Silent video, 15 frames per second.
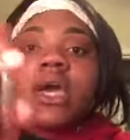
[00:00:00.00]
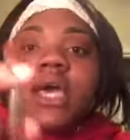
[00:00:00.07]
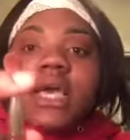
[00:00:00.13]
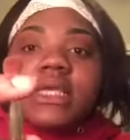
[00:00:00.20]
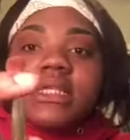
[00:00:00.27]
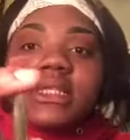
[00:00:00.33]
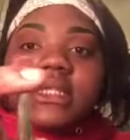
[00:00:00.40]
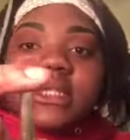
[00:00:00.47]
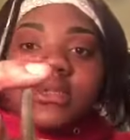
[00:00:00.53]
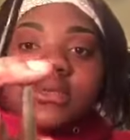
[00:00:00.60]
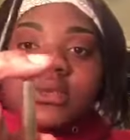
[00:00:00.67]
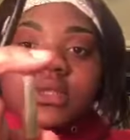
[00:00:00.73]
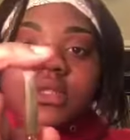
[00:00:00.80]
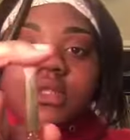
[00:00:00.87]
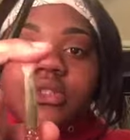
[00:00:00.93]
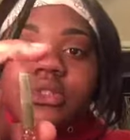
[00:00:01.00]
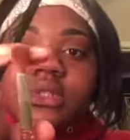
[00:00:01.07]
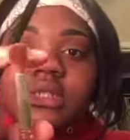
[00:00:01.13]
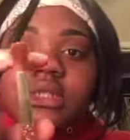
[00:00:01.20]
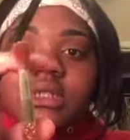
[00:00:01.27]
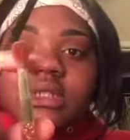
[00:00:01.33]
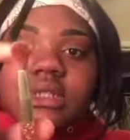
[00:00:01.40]
As this one, you
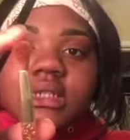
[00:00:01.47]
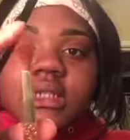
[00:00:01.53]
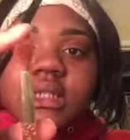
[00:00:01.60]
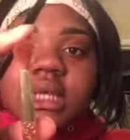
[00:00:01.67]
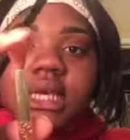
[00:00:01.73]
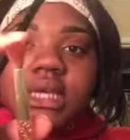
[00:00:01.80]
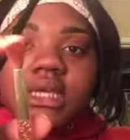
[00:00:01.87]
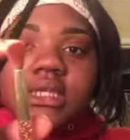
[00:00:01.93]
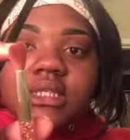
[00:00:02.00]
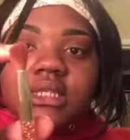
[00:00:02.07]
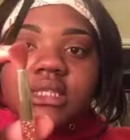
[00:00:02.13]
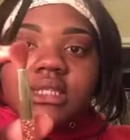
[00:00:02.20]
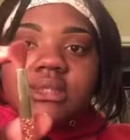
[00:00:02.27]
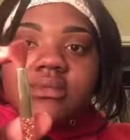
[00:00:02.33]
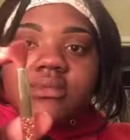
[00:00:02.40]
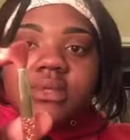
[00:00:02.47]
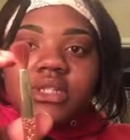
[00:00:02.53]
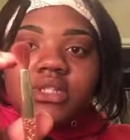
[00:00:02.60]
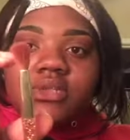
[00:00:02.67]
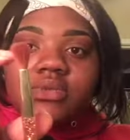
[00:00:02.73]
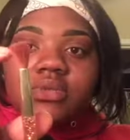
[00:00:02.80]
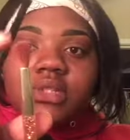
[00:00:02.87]
can see that it's
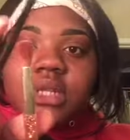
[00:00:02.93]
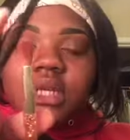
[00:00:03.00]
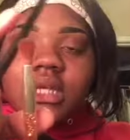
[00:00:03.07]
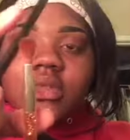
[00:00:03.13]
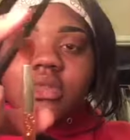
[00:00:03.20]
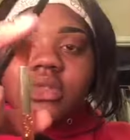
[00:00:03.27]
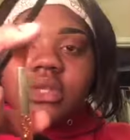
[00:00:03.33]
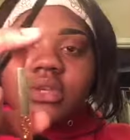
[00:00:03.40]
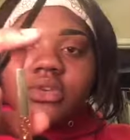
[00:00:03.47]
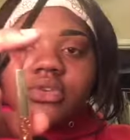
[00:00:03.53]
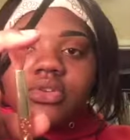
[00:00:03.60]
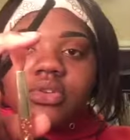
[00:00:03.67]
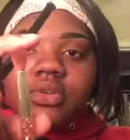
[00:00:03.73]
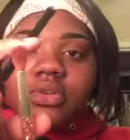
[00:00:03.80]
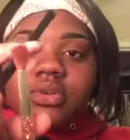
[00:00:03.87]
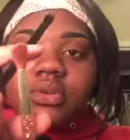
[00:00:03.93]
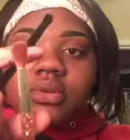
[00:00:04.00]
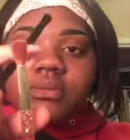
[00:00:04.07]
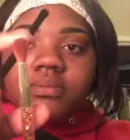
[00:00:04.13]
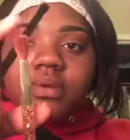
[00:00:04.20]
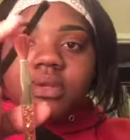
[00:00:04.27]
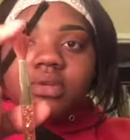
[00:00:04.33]
much more like thicker
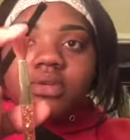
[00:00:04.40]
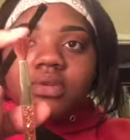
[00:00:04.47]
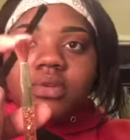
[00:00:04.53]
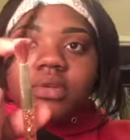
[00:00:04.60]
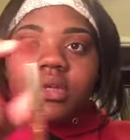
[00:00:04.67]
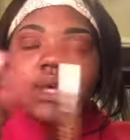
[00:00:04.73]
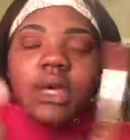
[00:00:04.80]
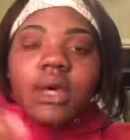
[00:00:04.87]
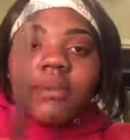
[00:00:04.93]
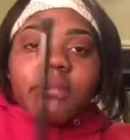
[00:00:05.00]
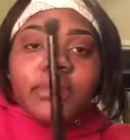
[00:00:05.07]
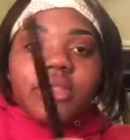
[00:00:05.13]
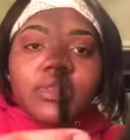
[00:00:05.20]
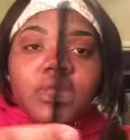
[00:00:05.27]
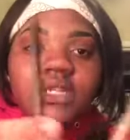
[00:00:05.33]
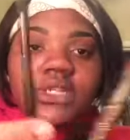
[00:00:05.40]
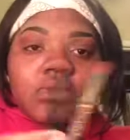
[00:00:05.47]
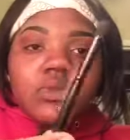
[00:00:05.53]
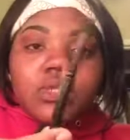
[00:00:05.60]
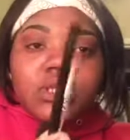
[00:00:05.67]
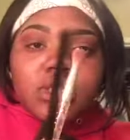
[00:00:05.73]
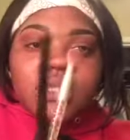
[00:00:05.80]
and bigger, but this
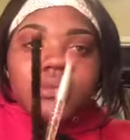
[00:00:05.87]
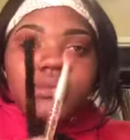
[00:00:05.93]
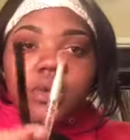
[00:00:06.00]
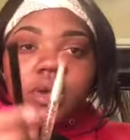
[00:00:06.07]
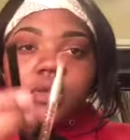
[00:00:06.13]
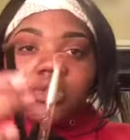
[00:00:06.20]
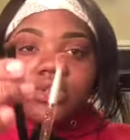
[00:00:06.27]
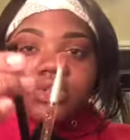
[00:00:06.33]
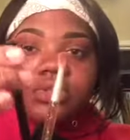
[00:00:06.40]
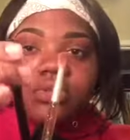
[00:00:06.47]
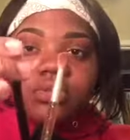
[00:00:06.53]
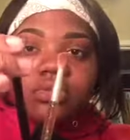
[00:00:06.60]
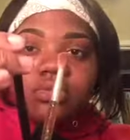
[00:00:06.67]
one is smaller.